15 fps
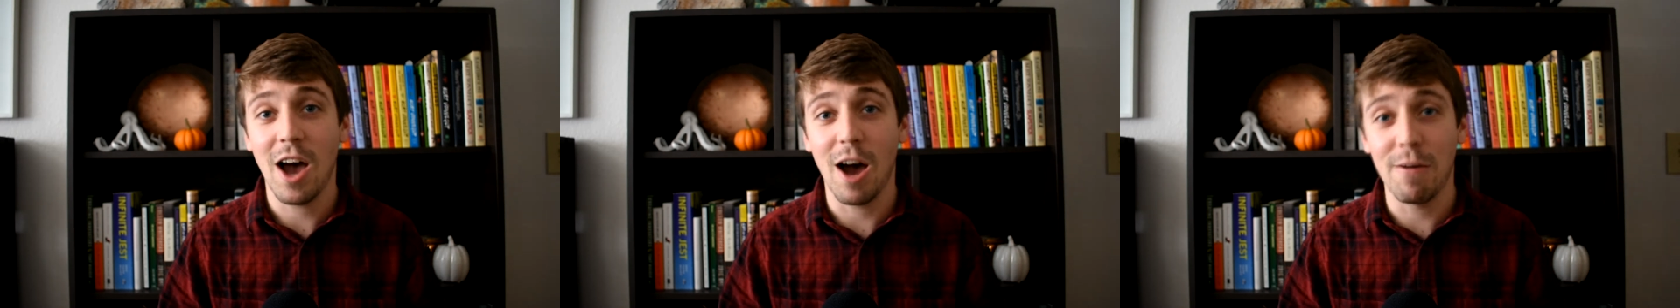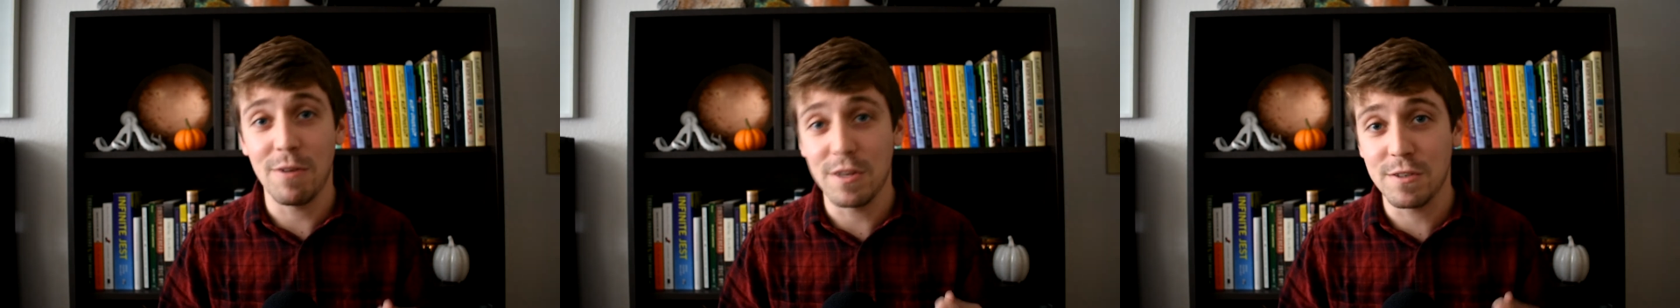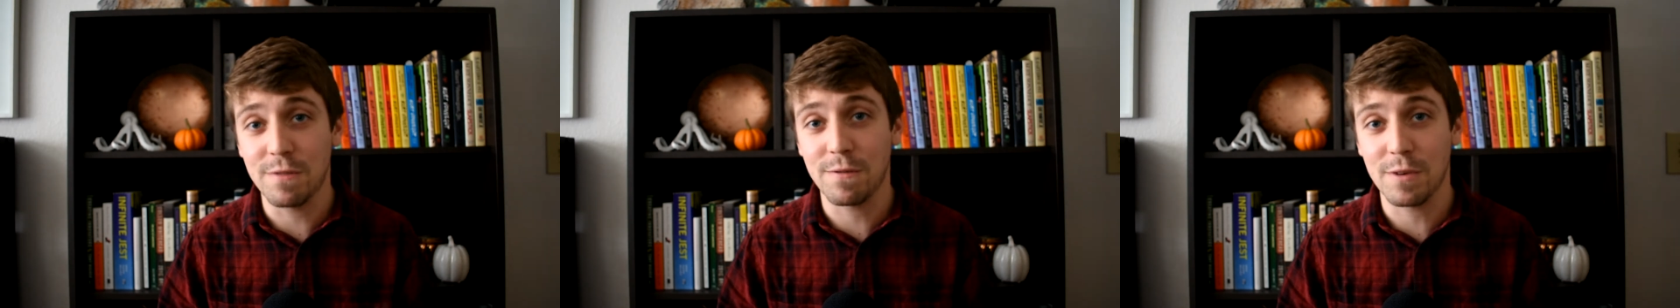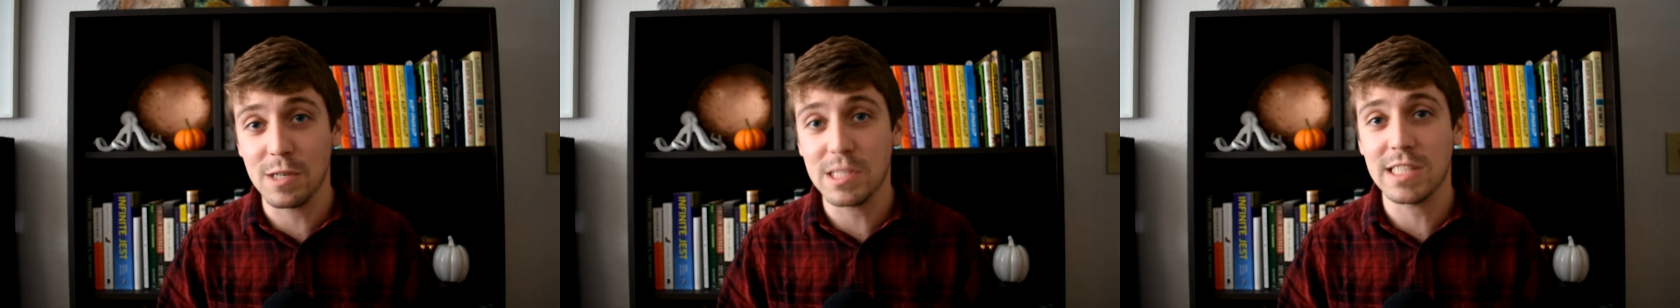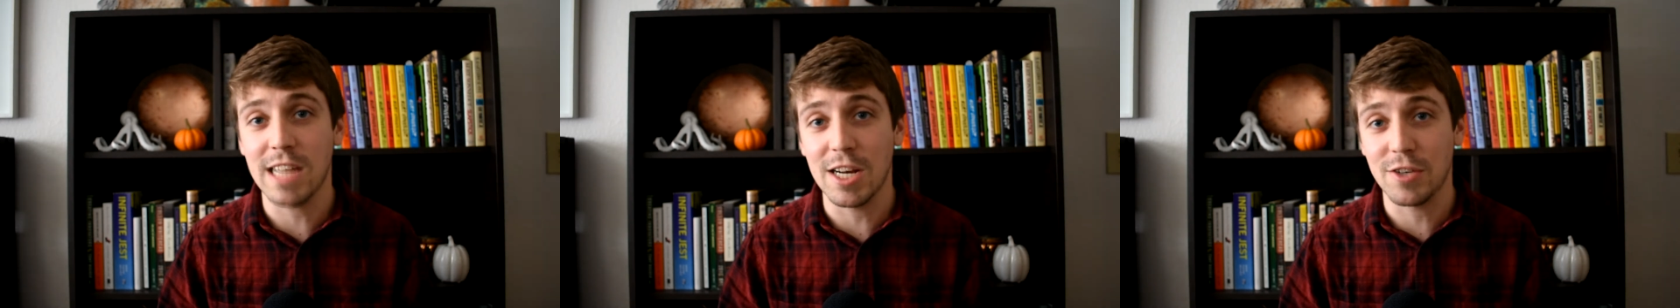of his
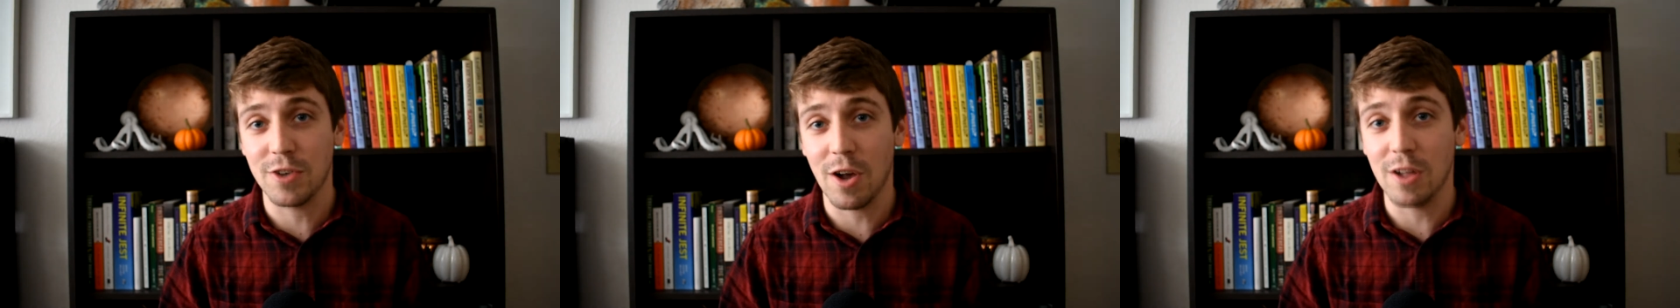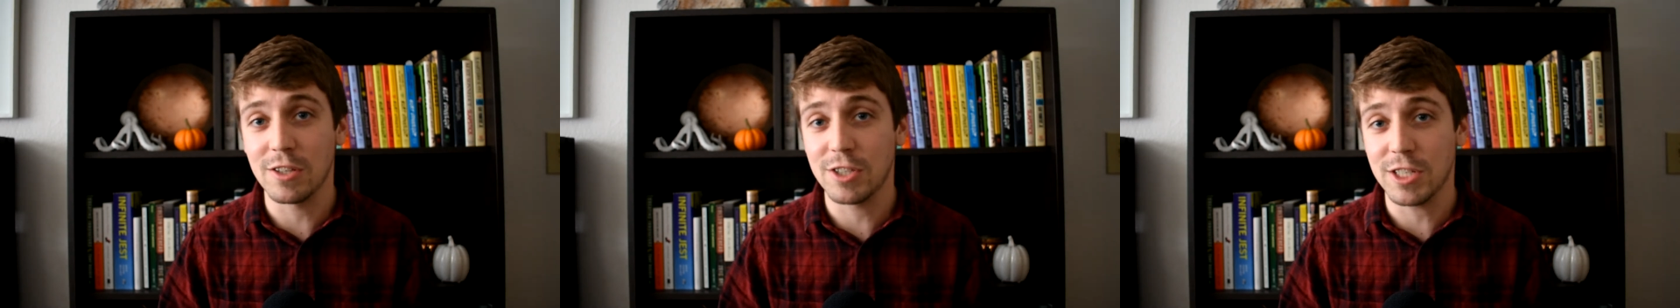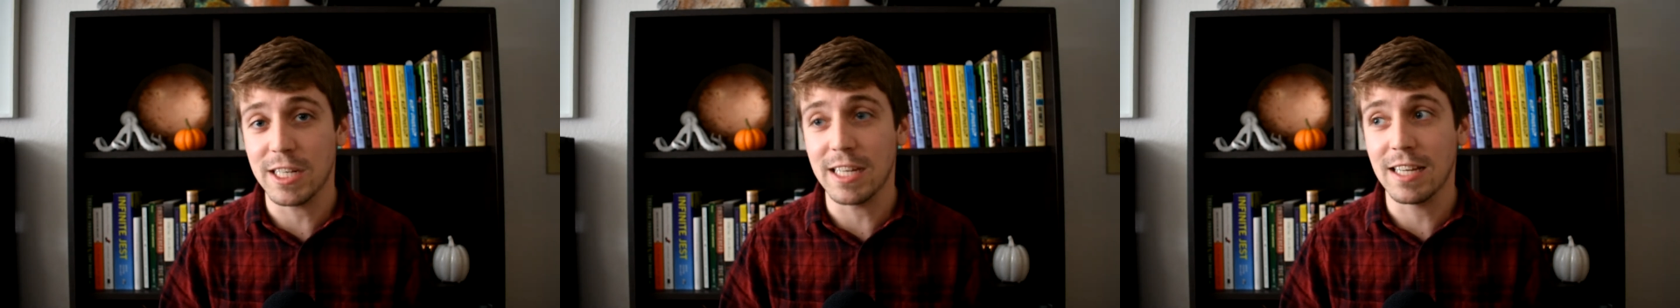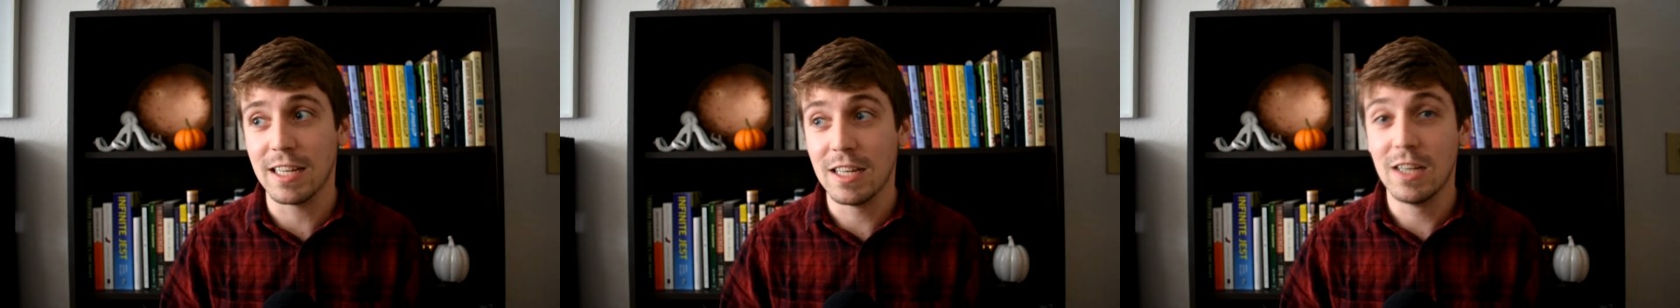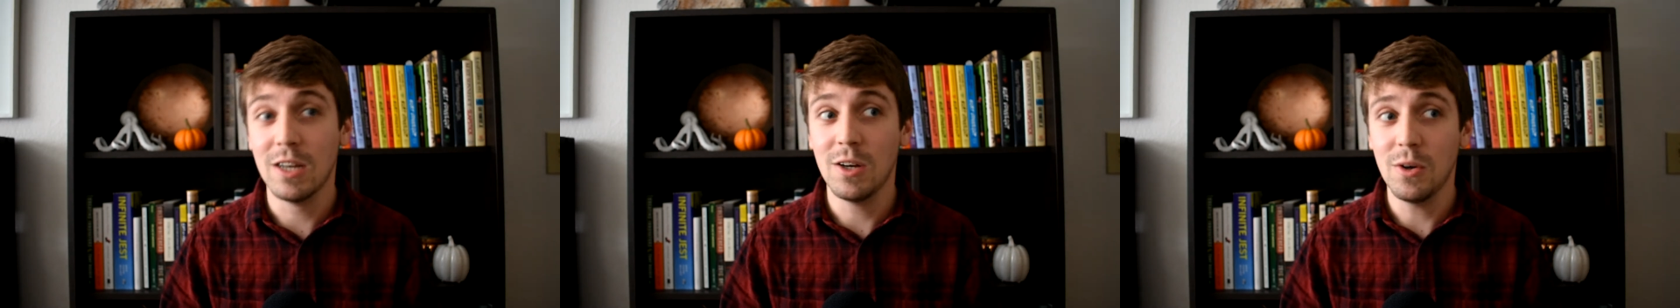first tetralogy.
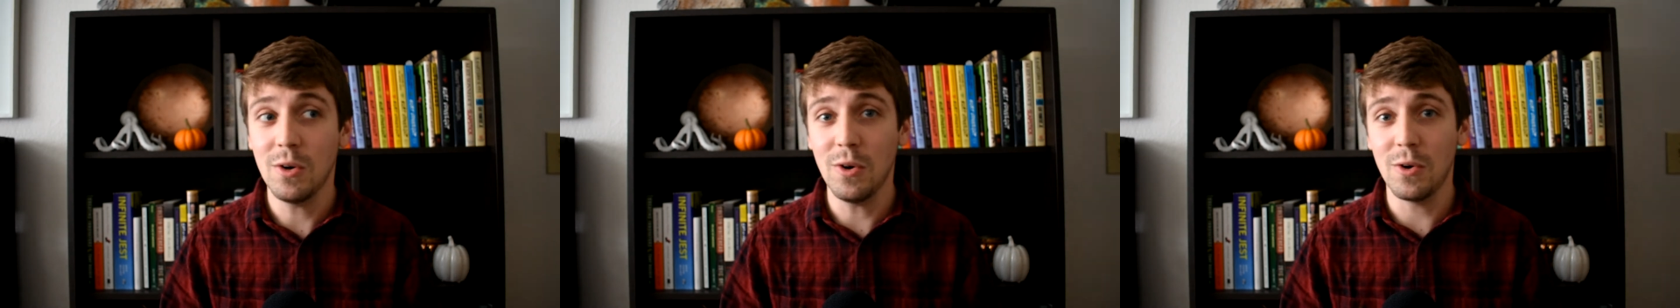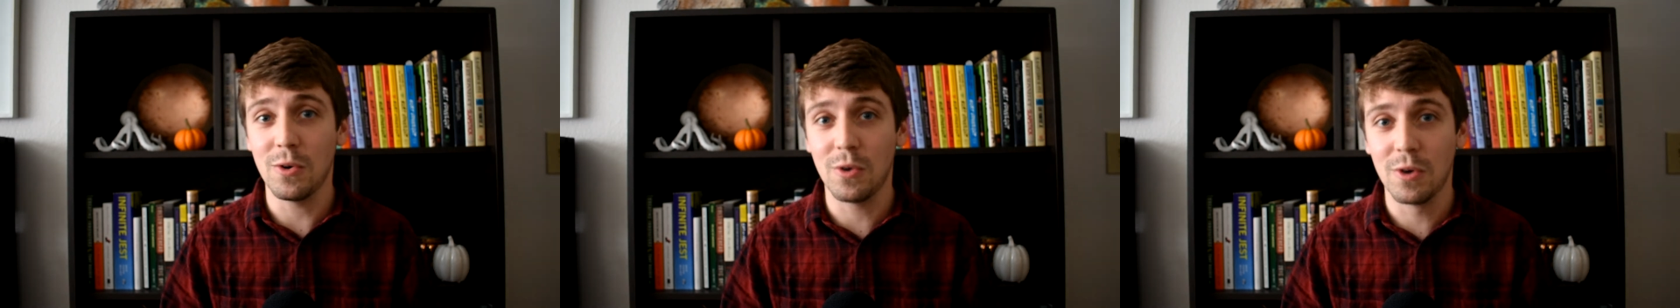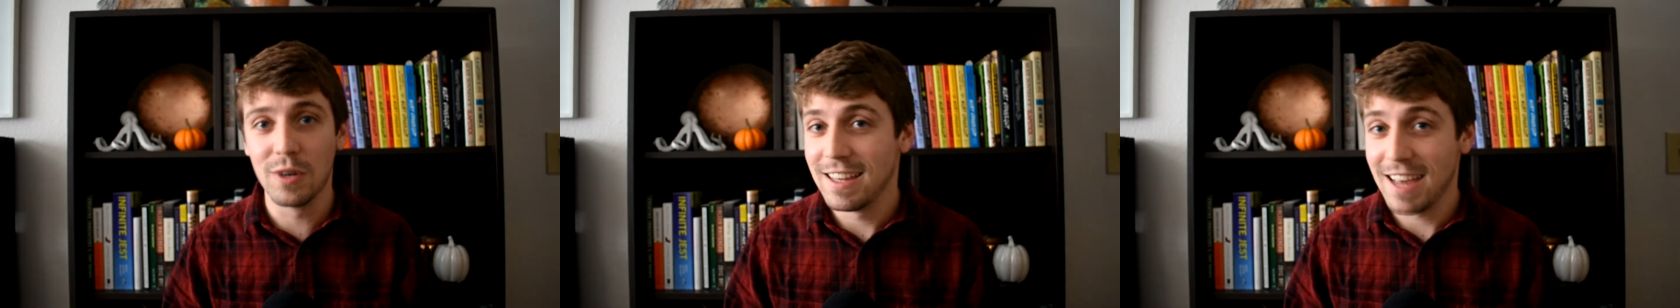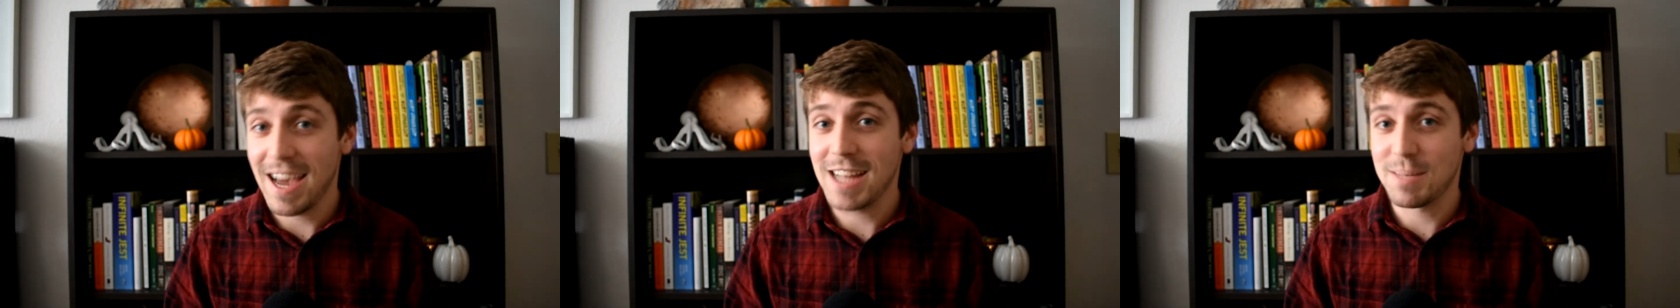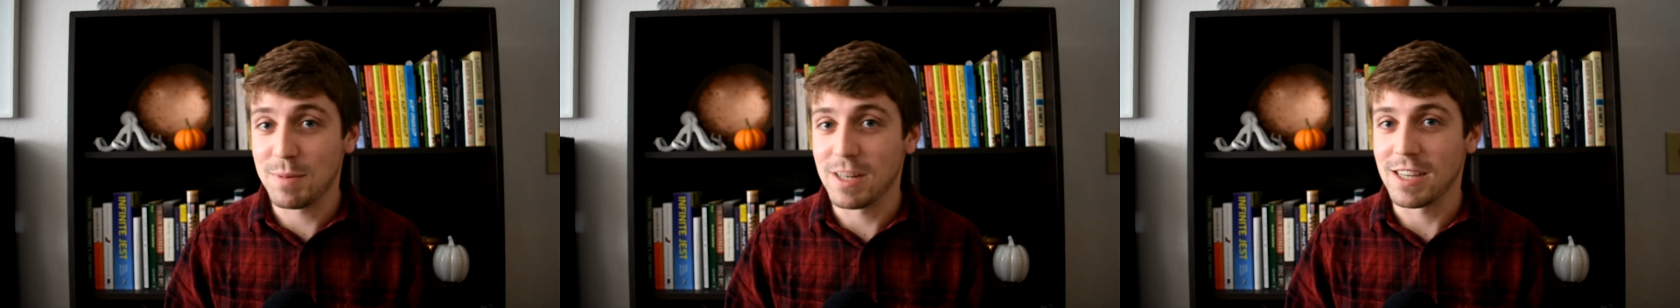Whew,
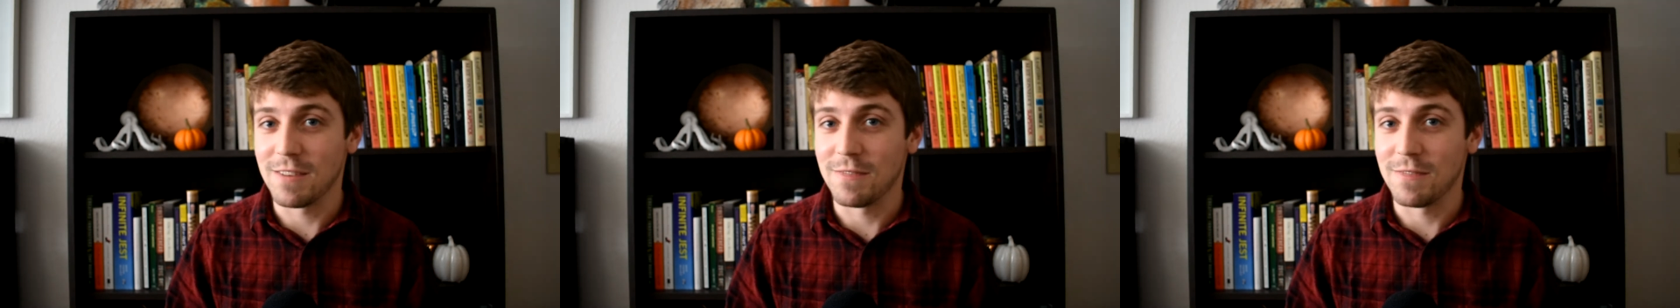that's pretty